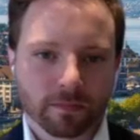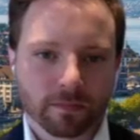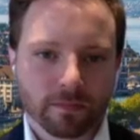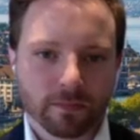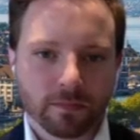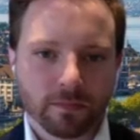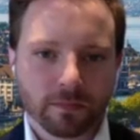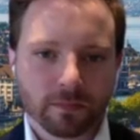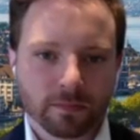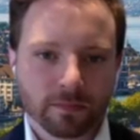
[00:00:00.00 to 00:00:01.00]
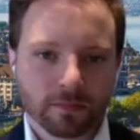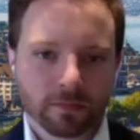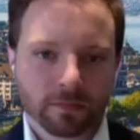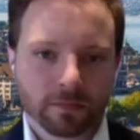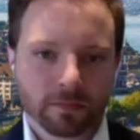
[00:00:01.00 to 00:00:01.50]

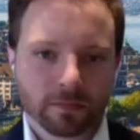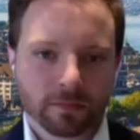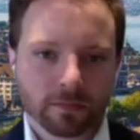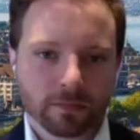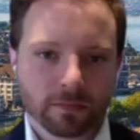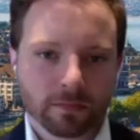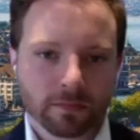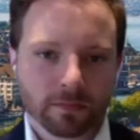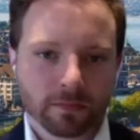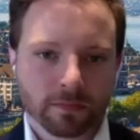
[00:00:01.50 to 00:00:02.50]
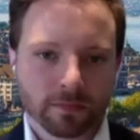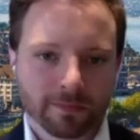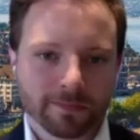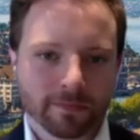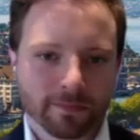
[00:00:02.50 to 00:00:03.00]

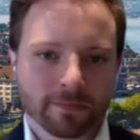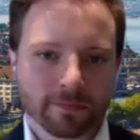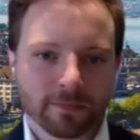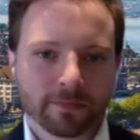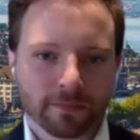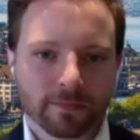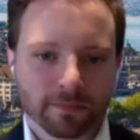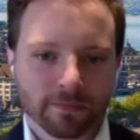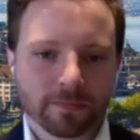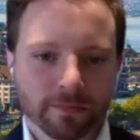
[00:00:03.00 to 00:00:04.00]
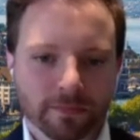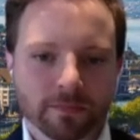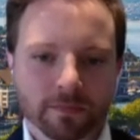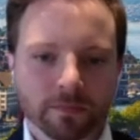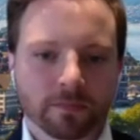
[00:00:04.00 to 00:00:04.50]

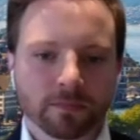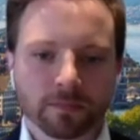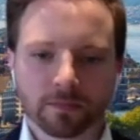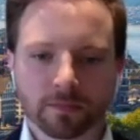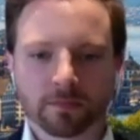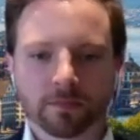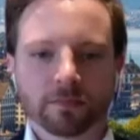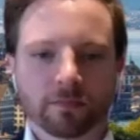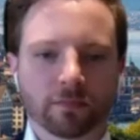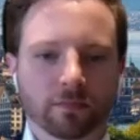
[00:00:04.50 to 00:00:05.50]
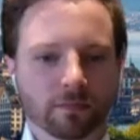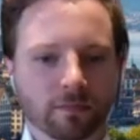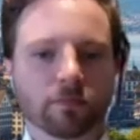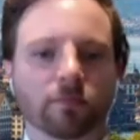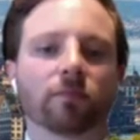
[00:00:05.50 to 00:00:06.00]

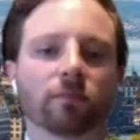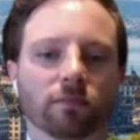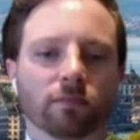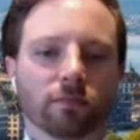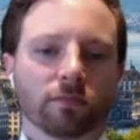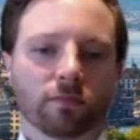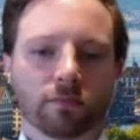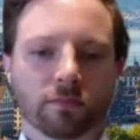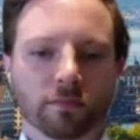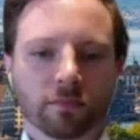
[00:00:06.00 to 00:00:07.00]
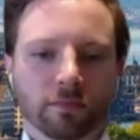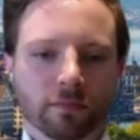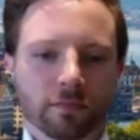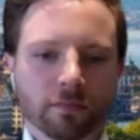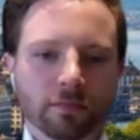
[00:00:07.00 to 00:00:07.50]

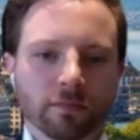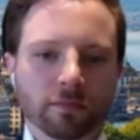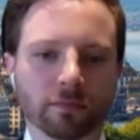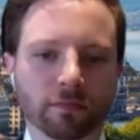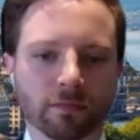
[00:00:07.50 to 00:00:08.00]
No words are spoken by the person on screen.